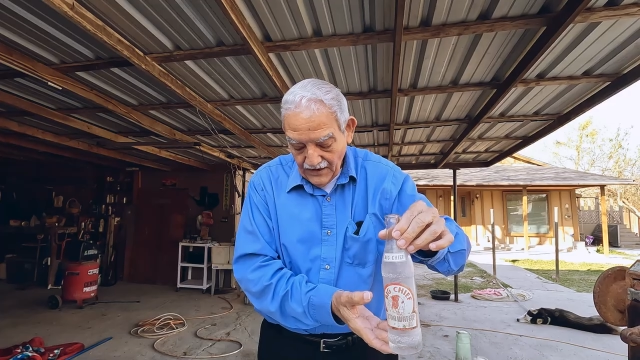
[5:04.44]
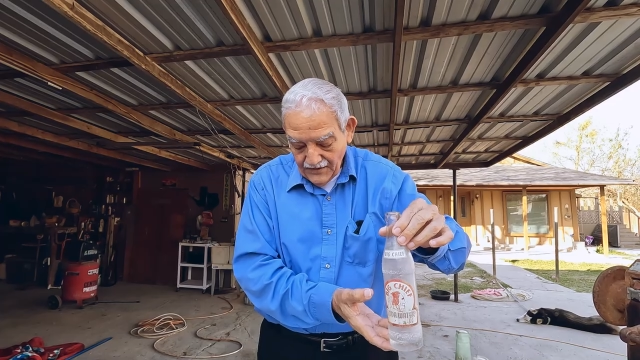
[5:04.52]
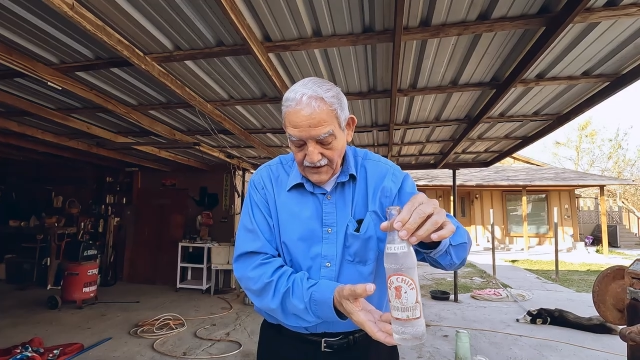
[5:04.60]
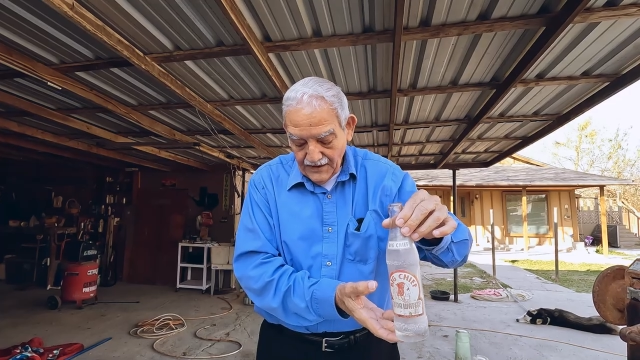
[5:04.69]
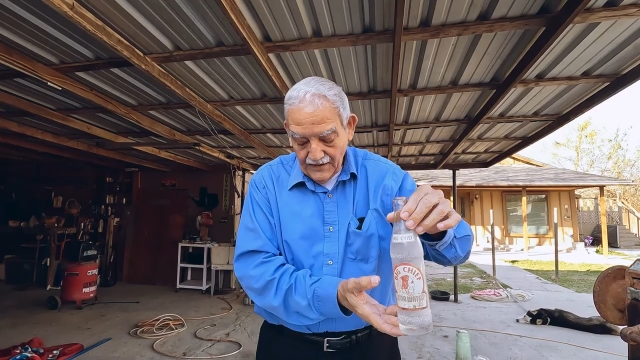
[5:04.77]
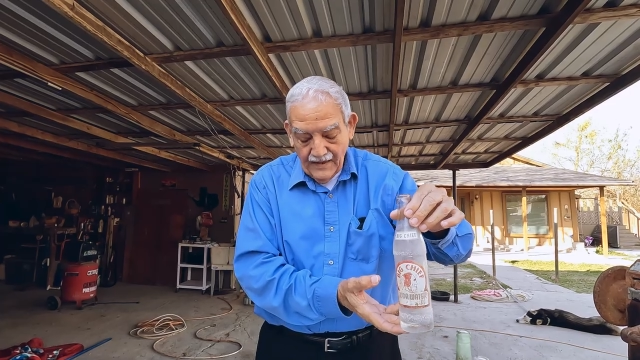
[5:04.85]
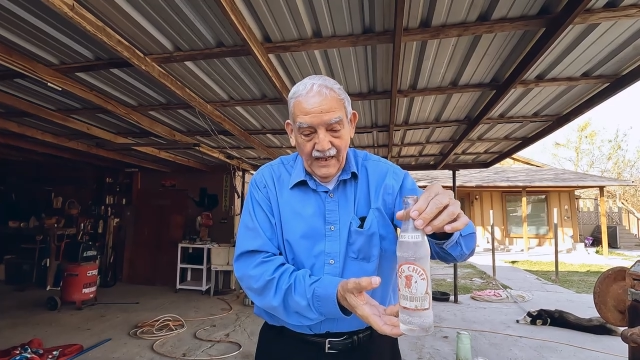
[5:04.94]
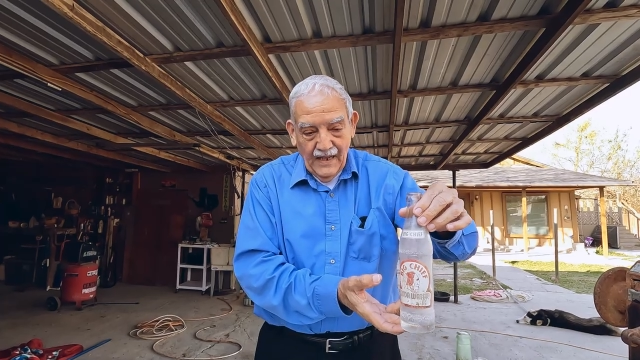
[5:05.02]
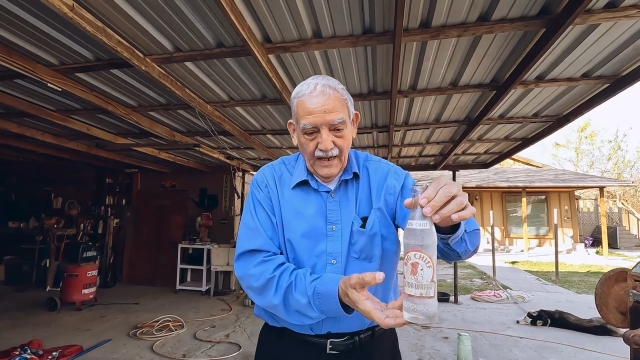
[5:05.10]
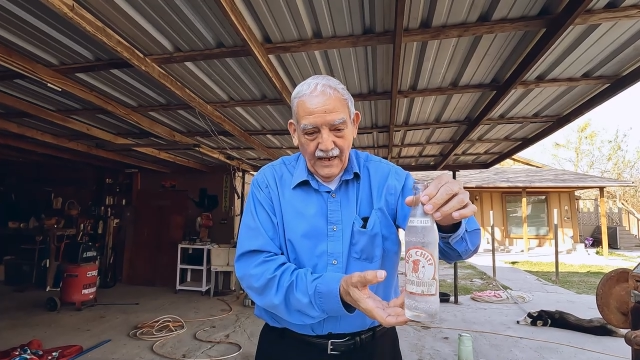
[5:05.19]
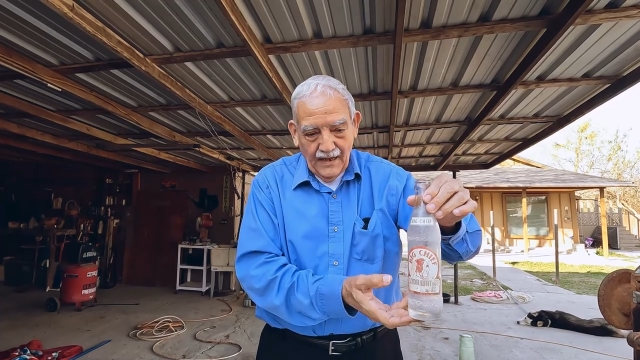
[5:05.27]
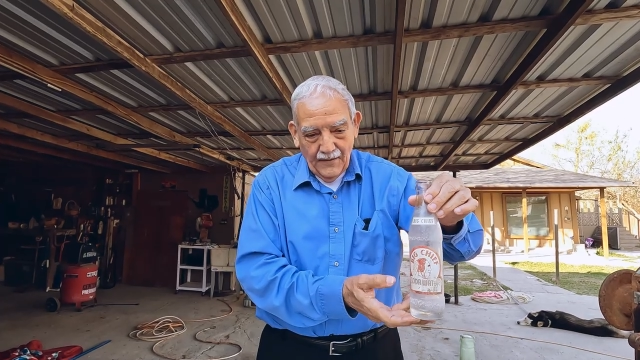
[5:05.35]
until
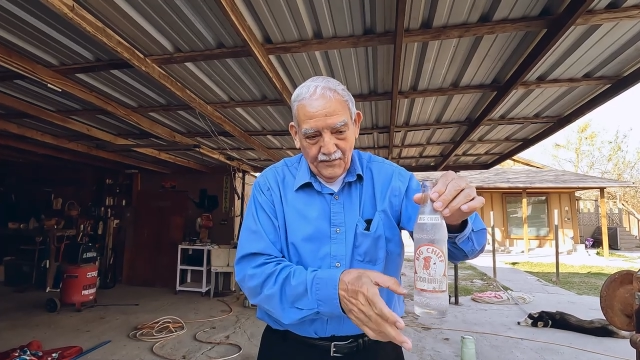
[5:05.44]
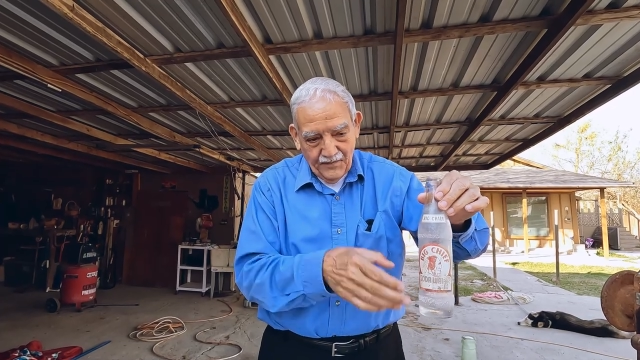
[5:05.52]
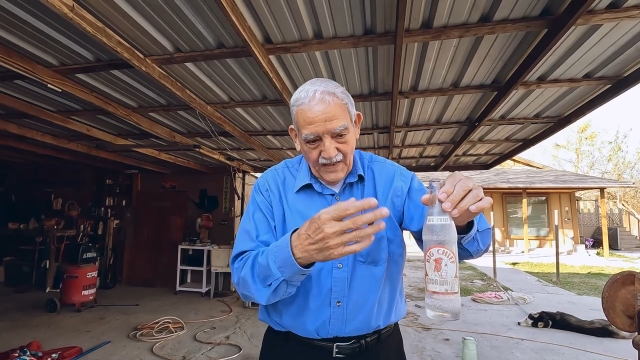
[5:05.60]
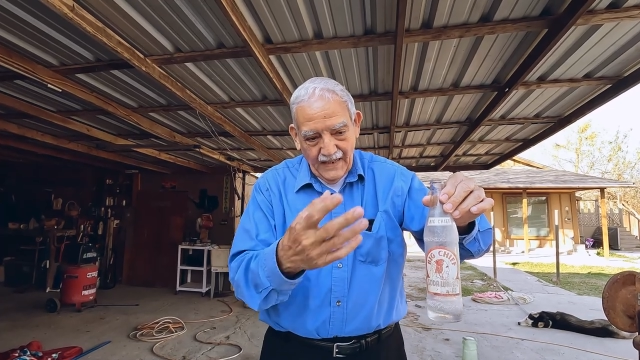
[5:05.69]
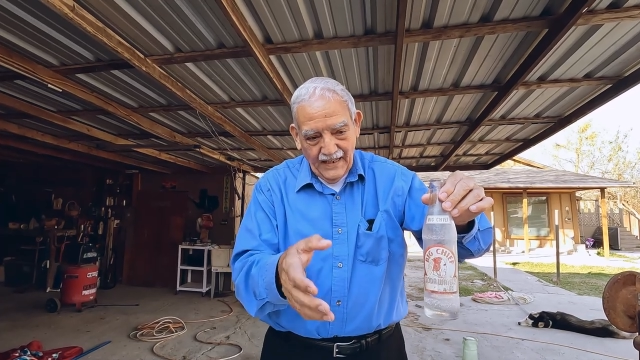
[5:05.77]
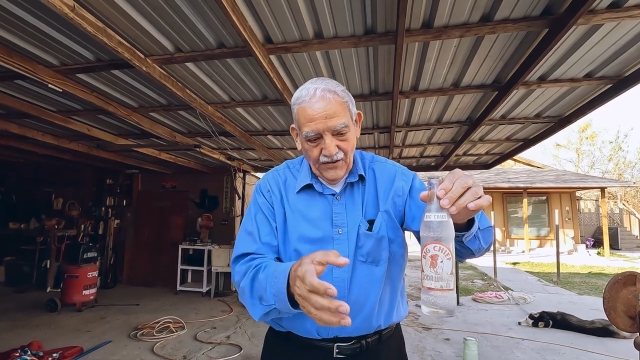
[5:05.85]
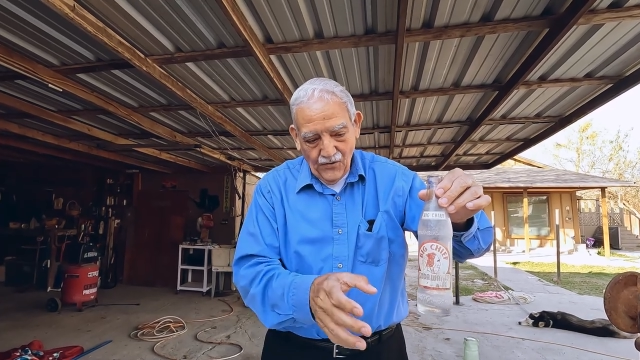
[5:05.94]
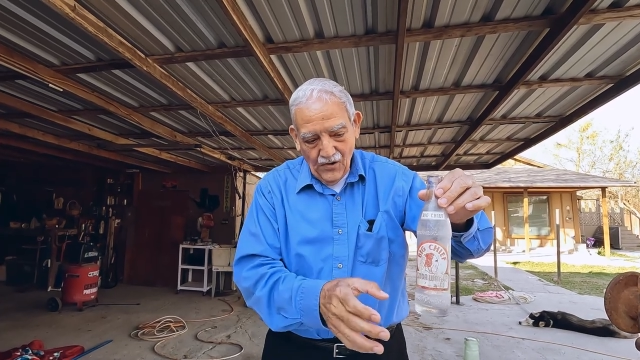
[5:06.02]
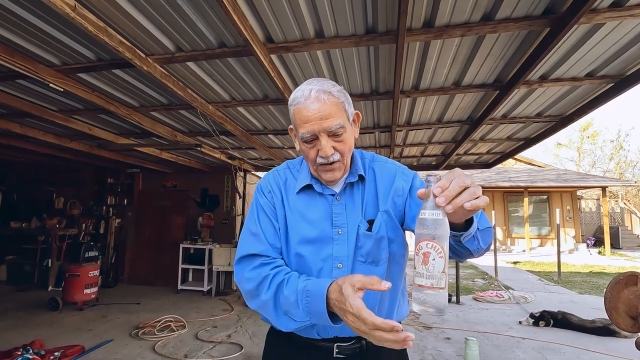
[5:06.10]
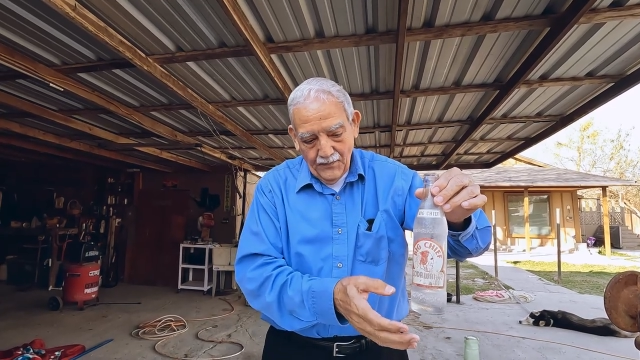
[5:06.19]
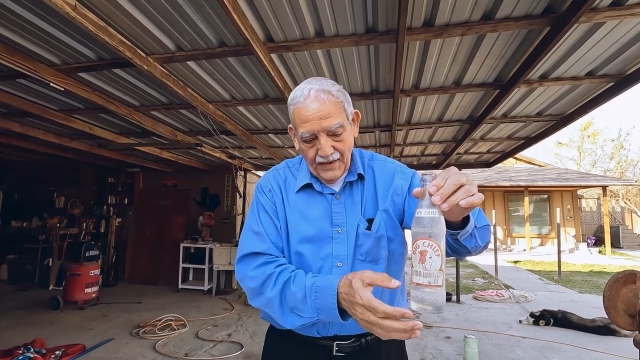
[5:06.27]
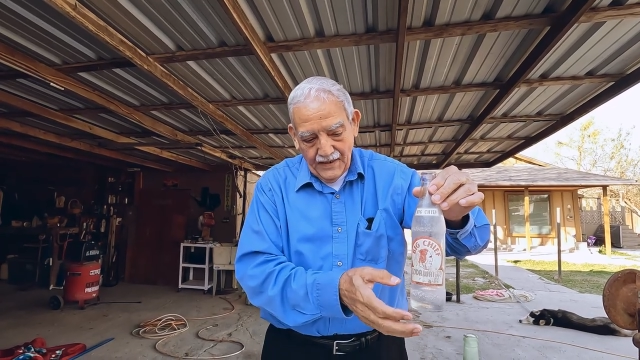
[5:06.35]
um, later
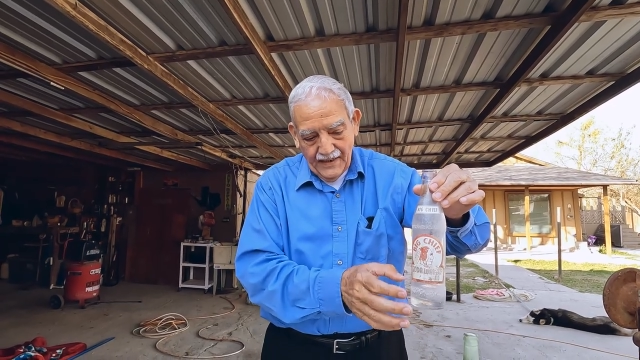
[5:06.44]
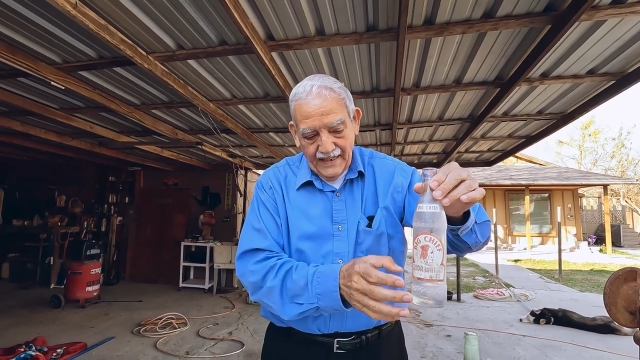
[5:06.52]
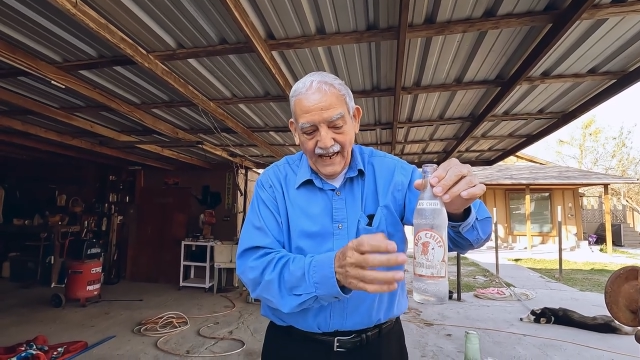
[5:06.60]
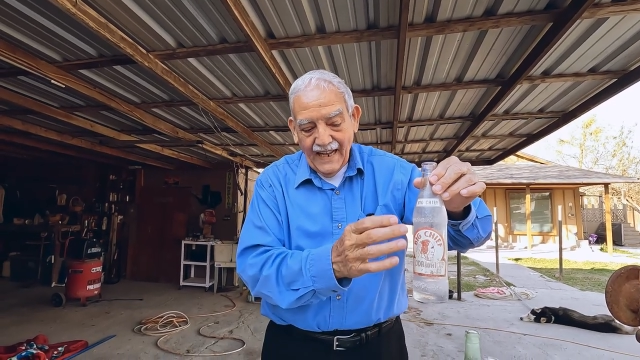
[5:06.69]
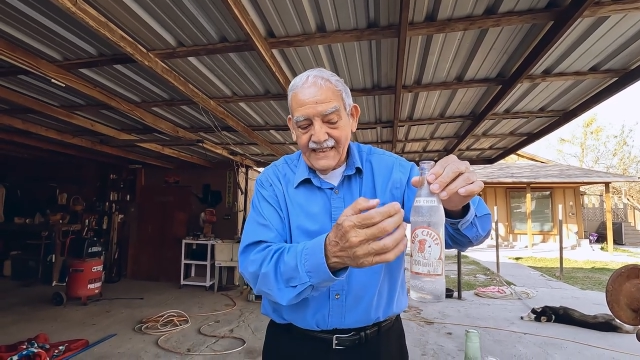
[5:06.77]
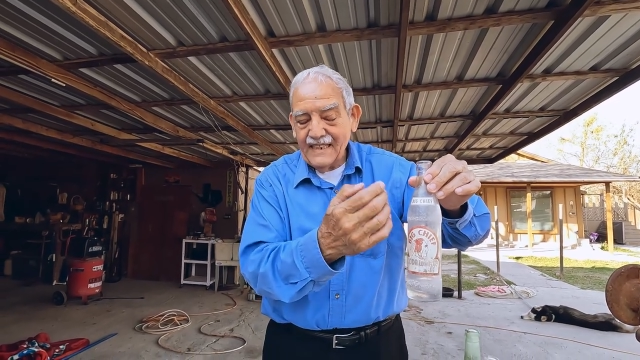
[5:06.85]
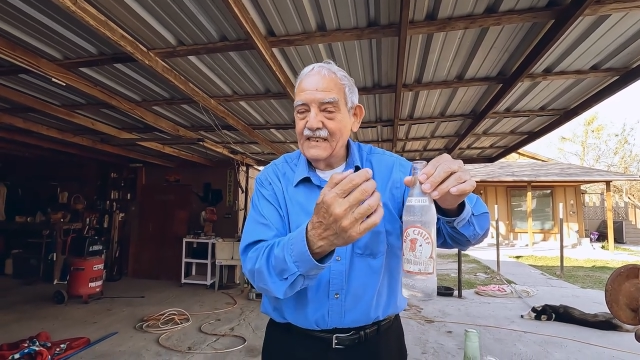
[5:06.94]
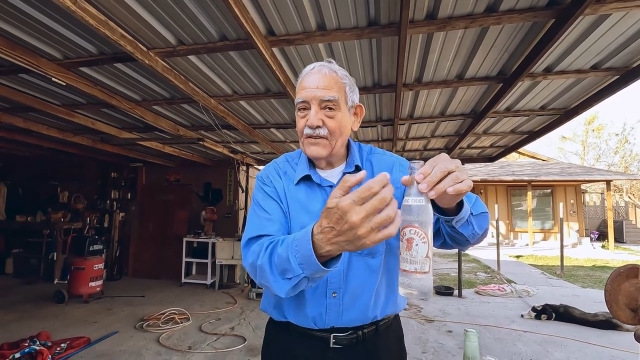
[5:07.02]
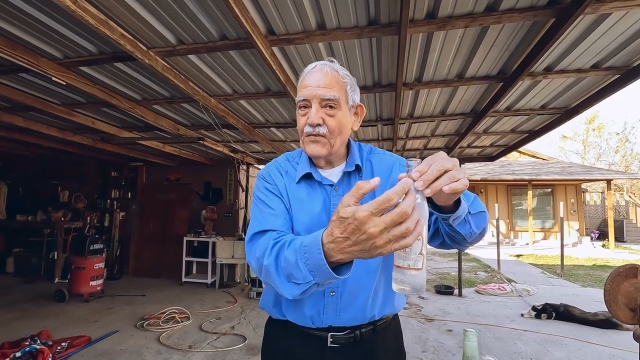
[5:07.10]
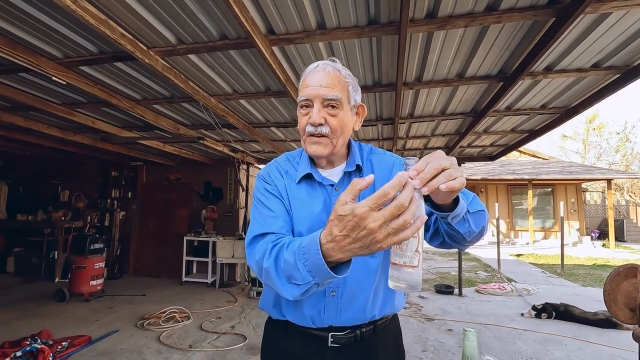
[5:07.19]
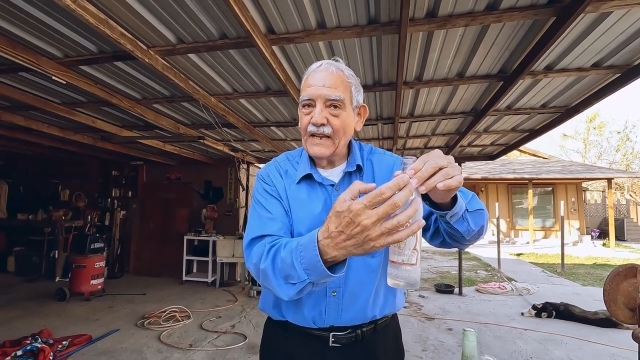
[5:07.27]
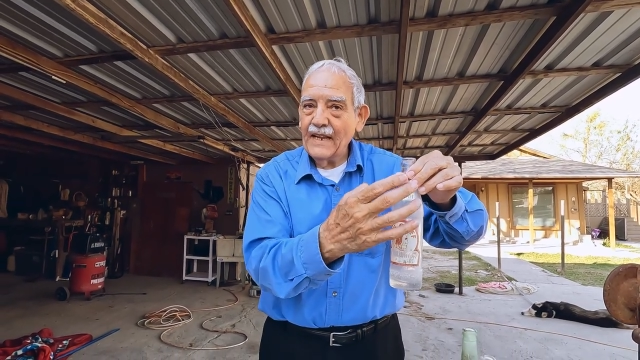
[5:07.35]
on, but it had the
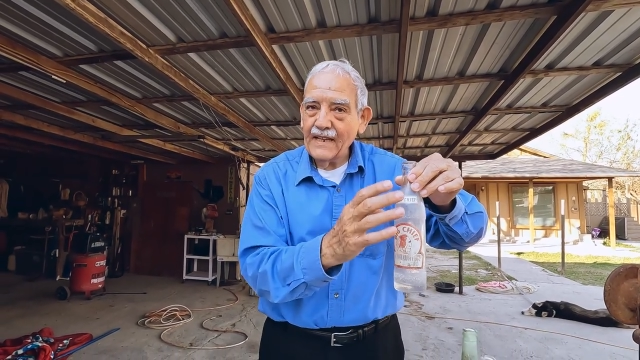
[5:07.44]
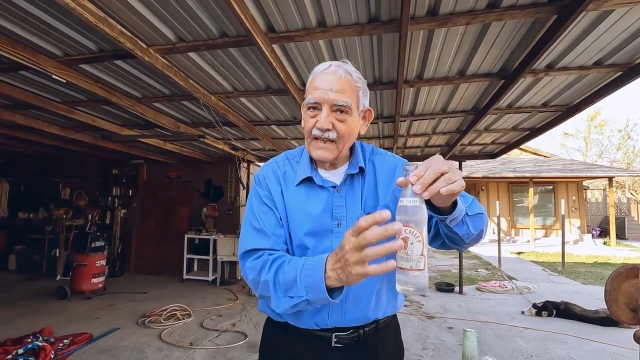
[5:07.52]
different